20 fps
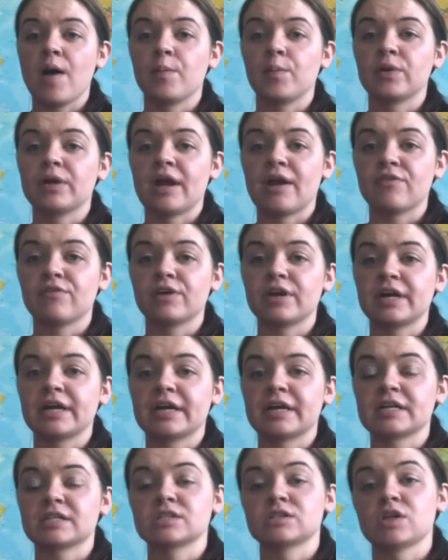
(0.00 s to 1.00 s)
Whenever
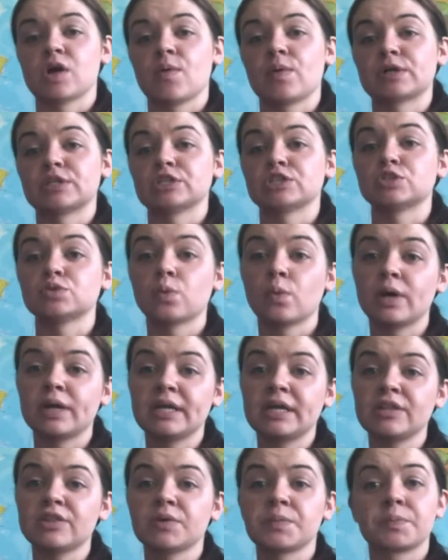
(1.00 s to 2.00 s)
it gets lower to
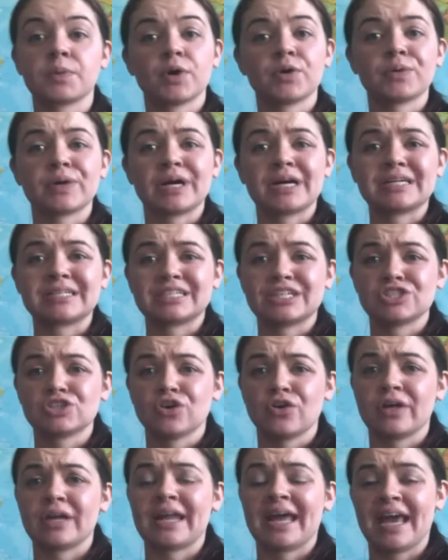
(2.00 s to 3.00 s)
20, the ProAir
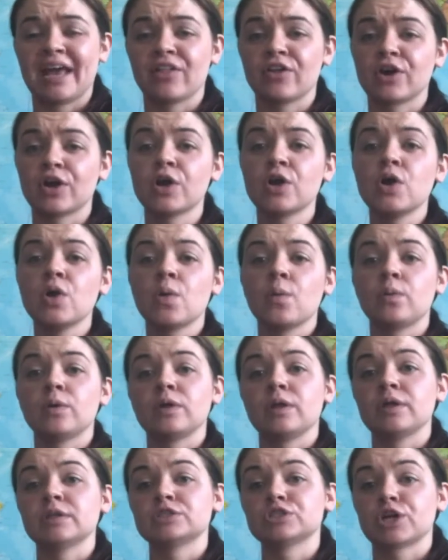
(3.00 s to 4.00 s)
Digital Inhaler
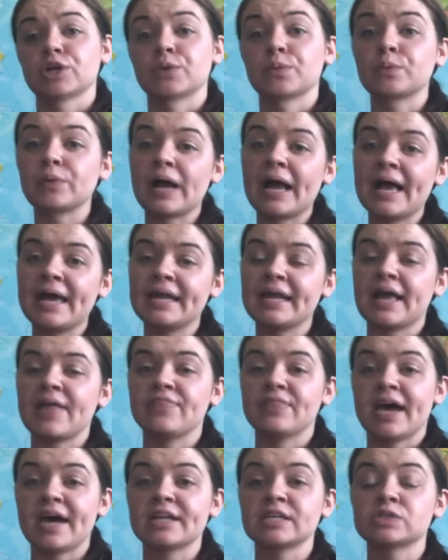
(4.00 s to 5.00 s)
will turn red,
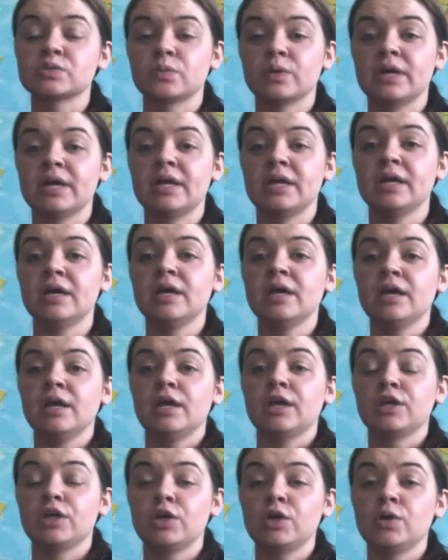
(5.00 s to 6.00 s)
and that is when
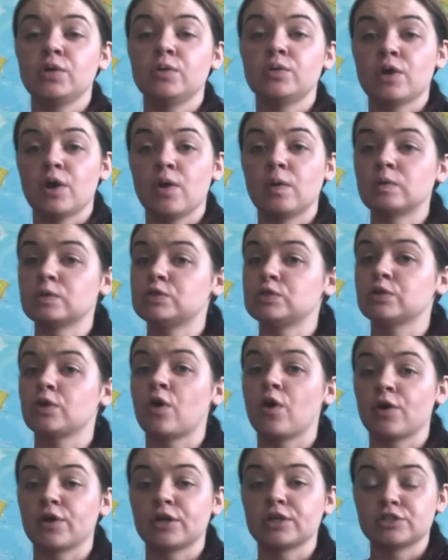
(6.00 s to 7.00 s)
you know to
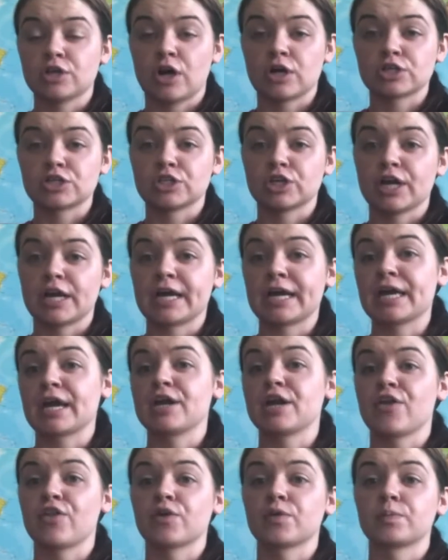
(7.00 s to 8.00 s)
call your doctor and get
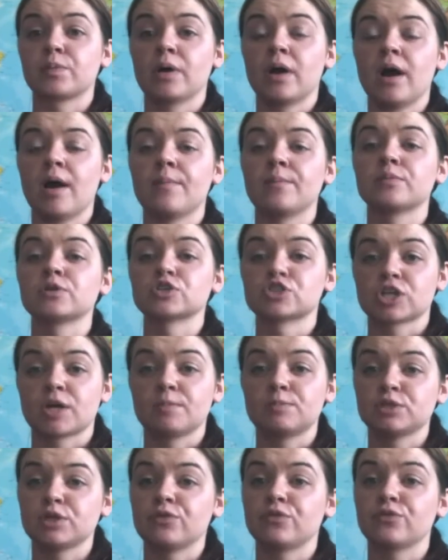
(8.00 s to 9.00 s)
another
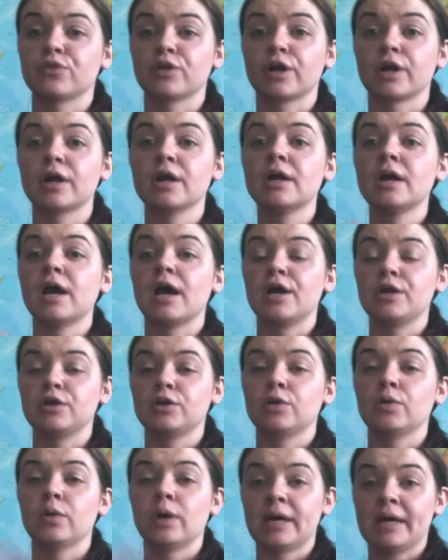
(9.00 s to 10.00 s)
prescription for a
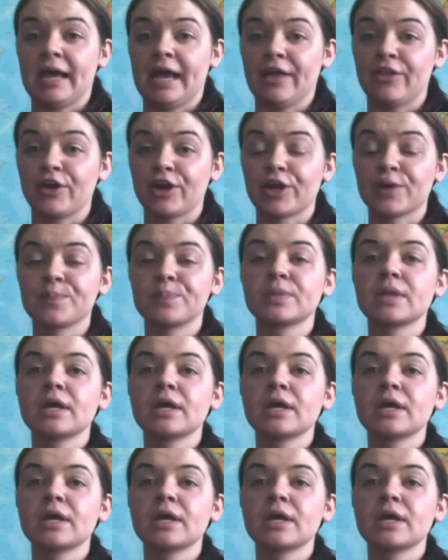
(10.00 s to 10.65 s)
new inhaler.